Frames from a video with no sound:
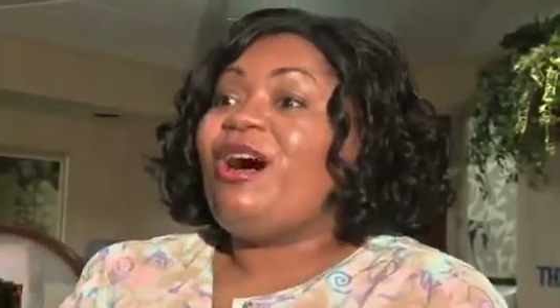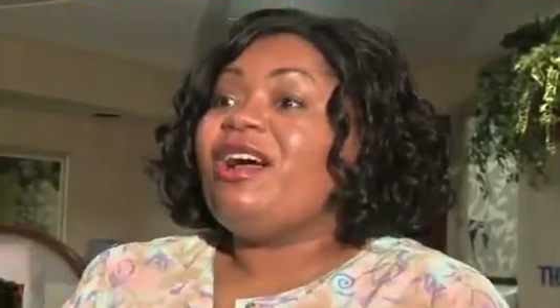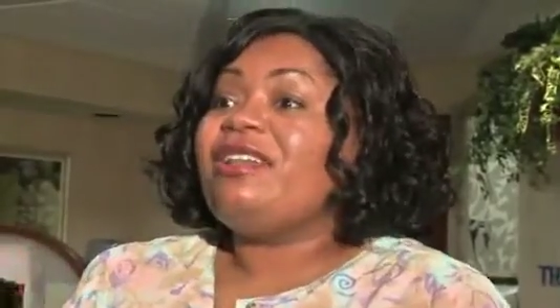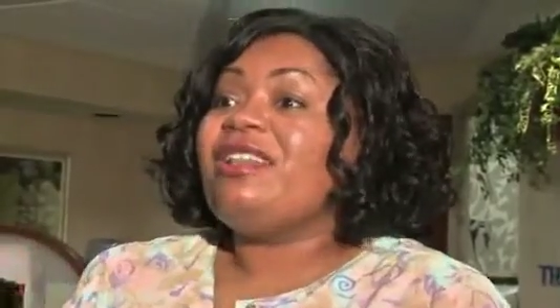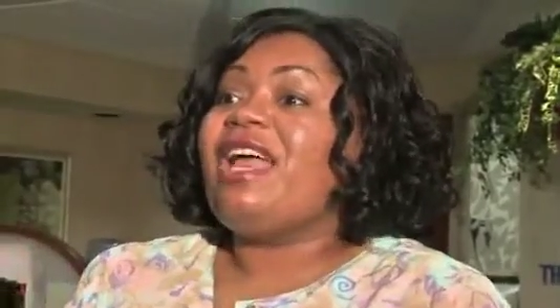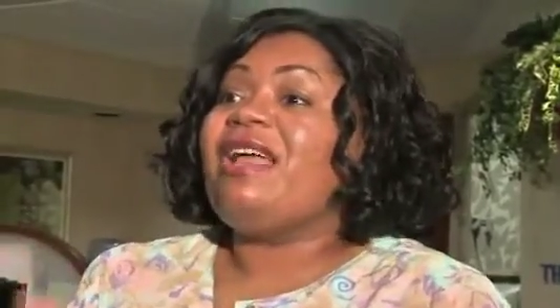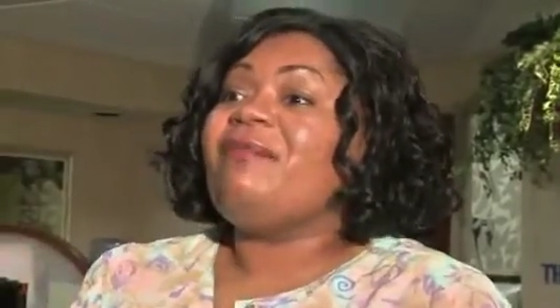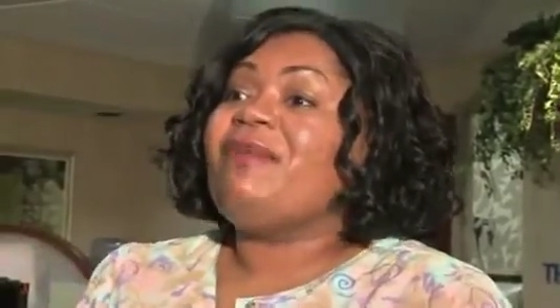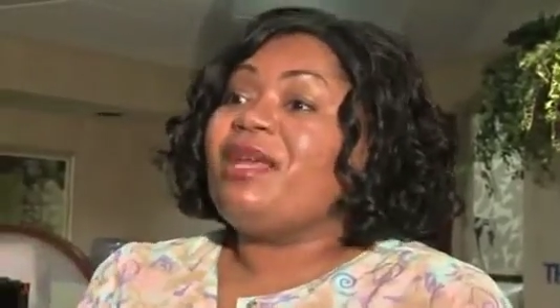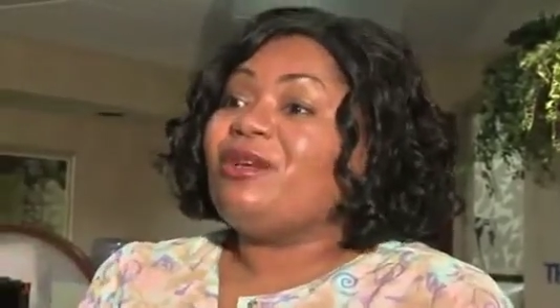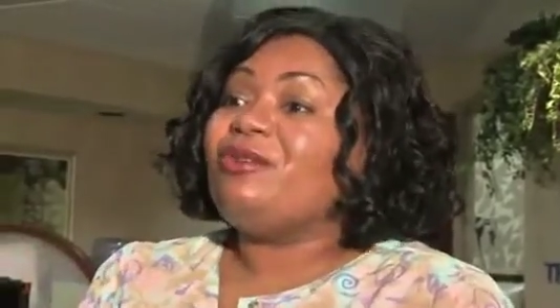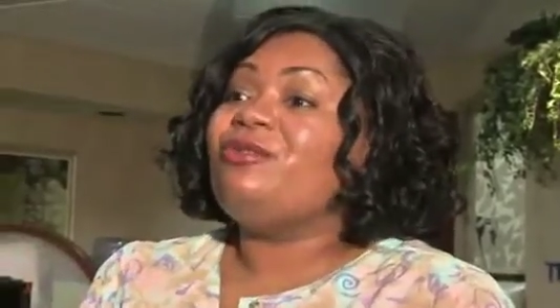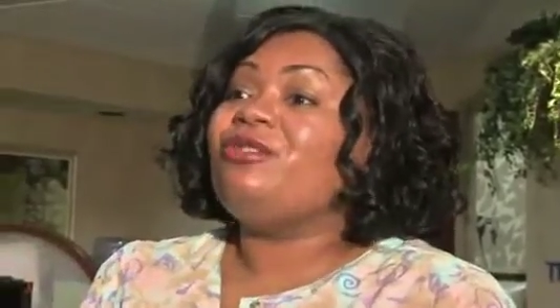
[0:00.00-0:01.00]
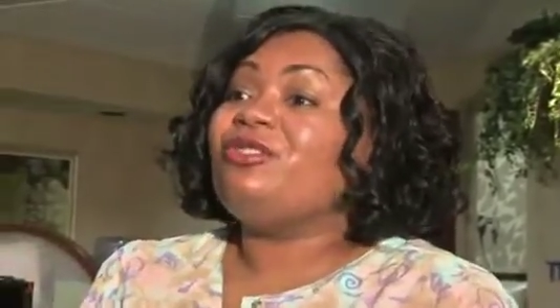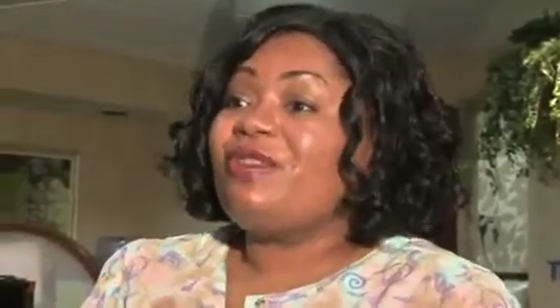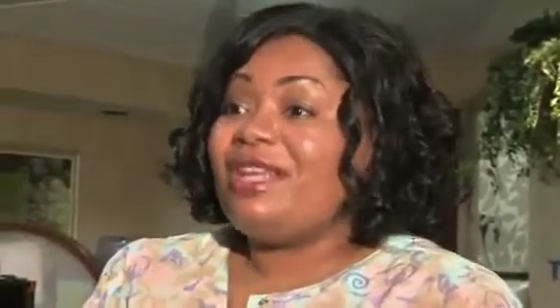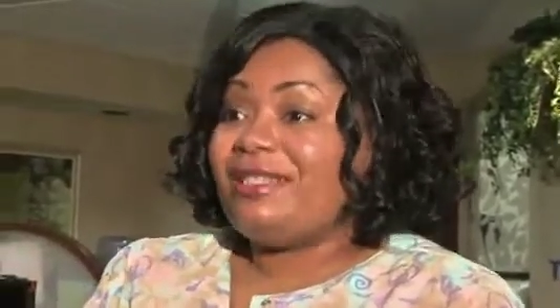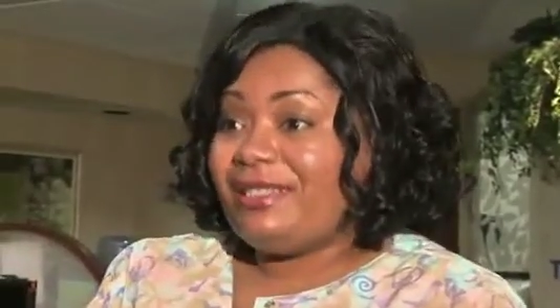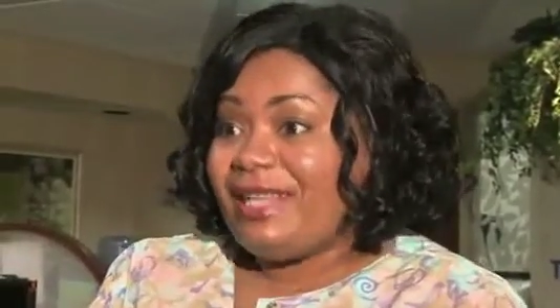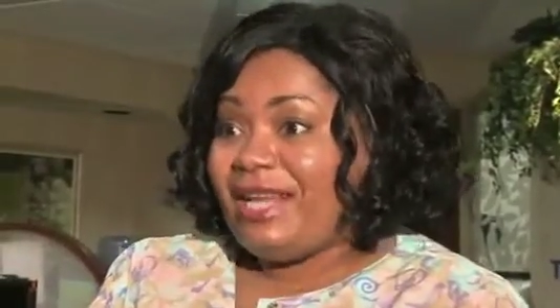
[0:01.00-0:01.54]
online medical
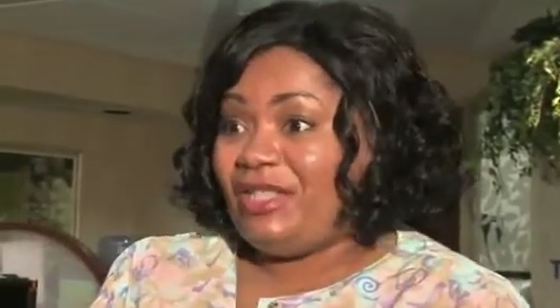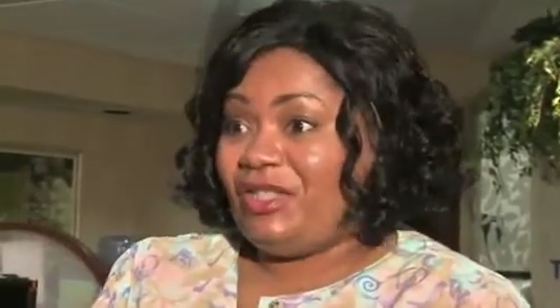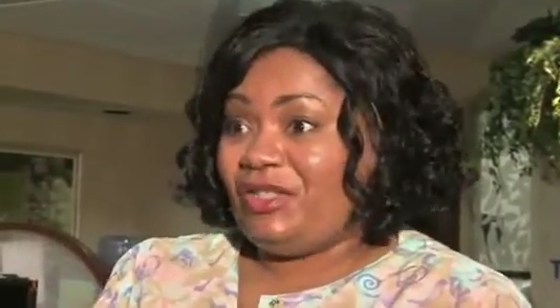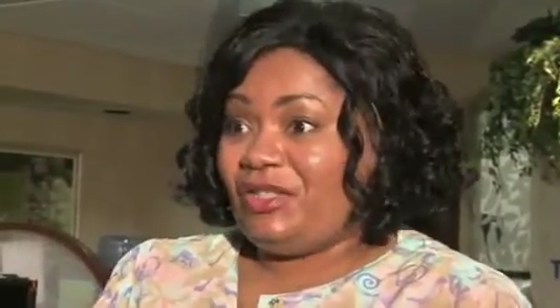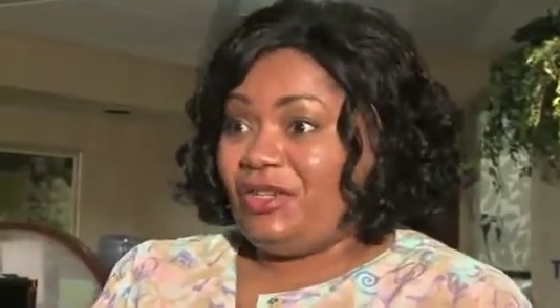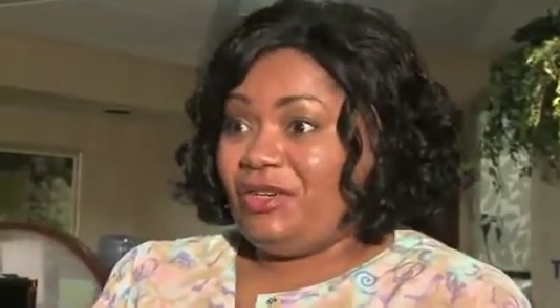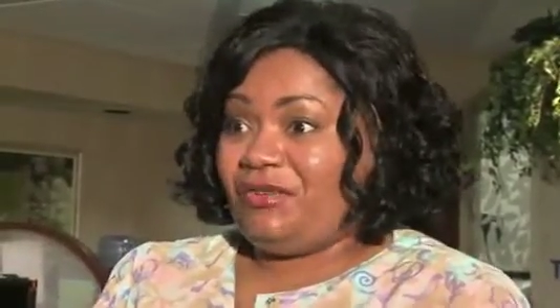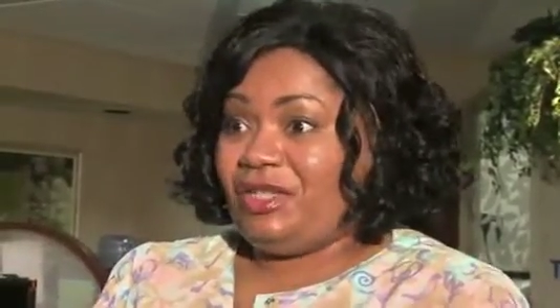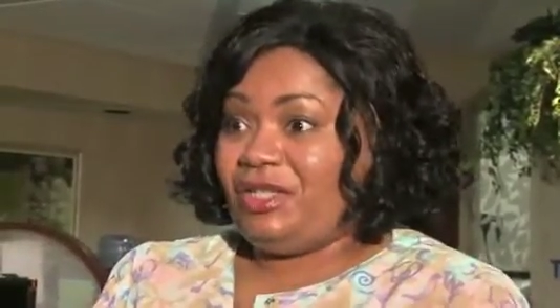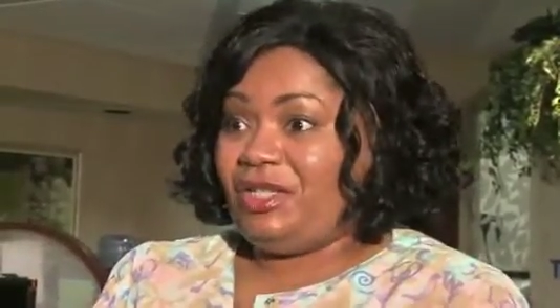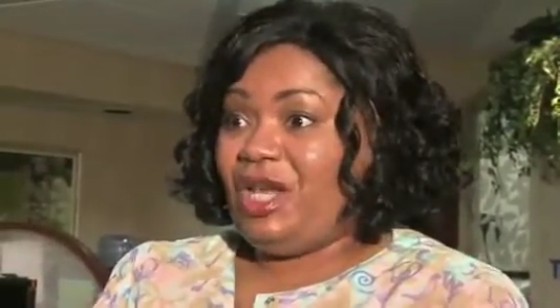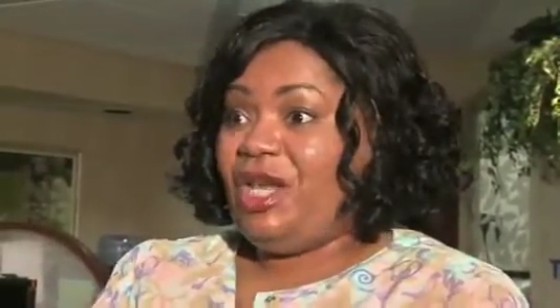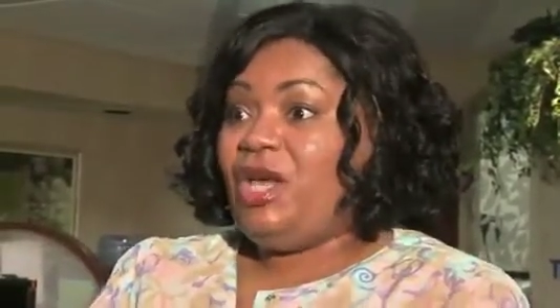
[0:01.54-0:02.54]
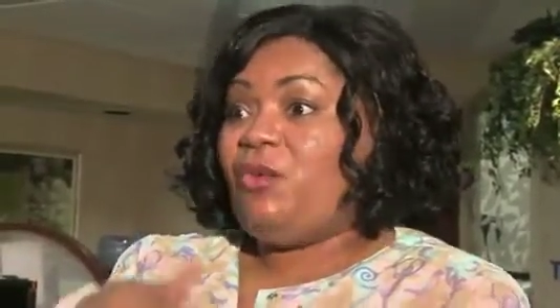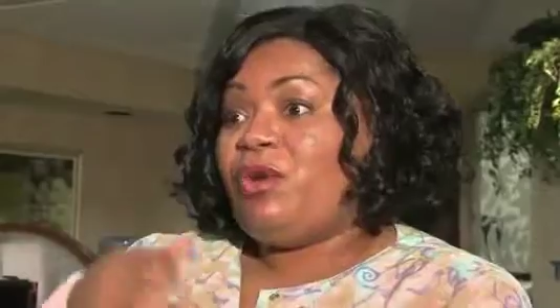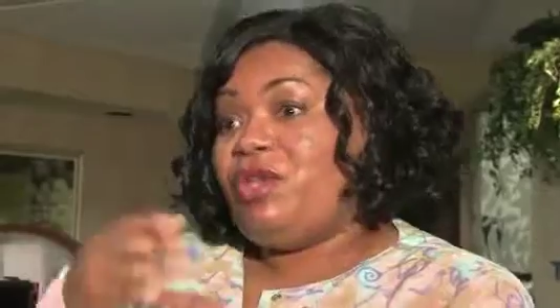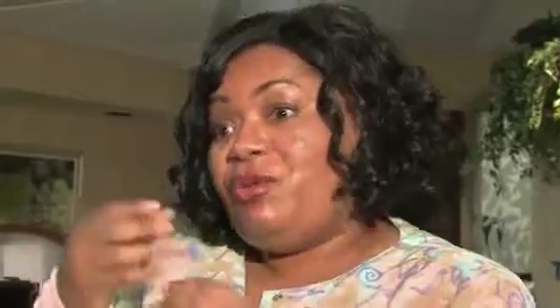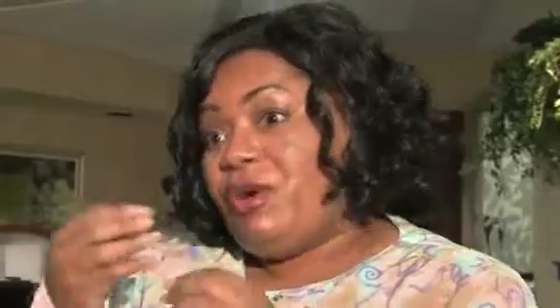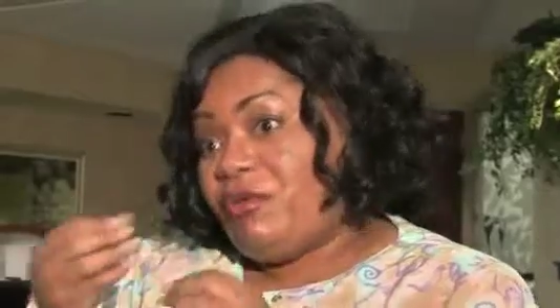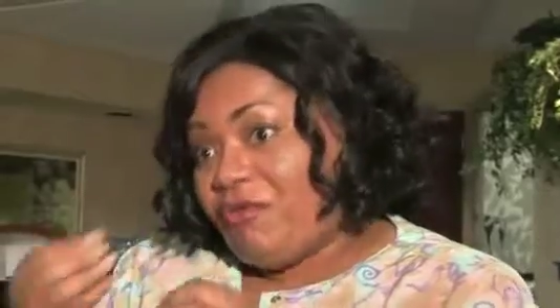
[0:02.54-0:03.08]
translation service
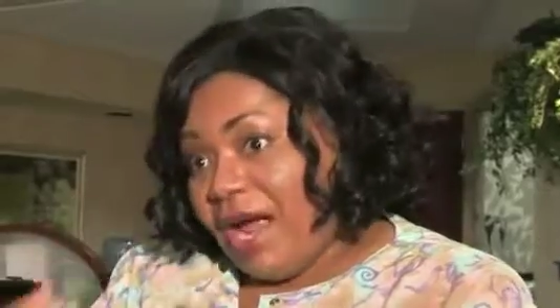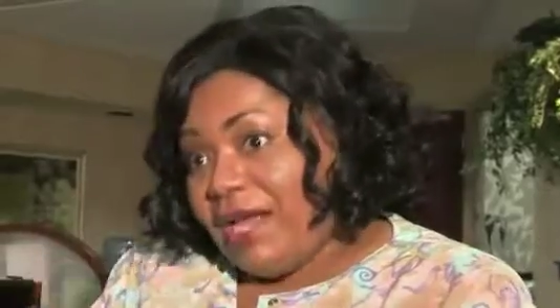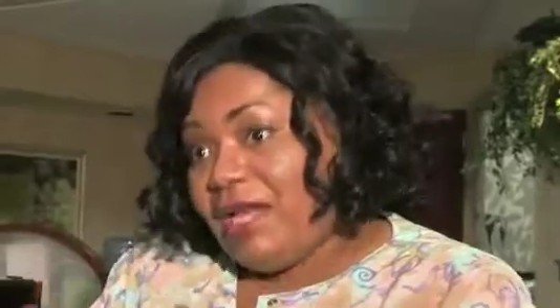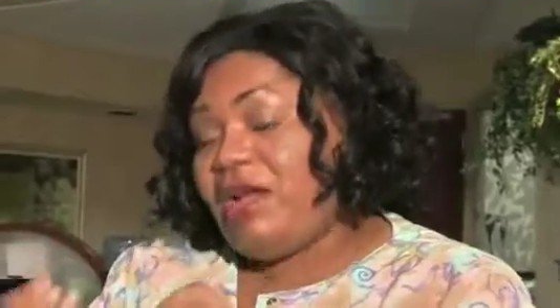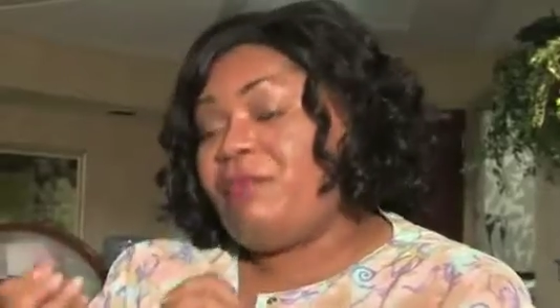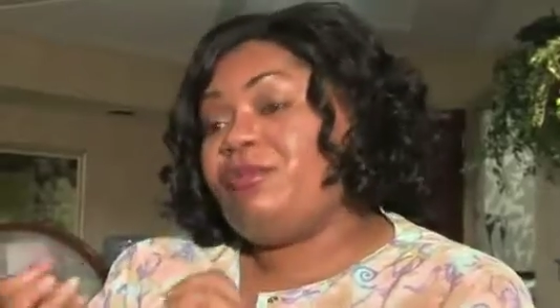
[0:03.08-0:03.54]
when you are writing a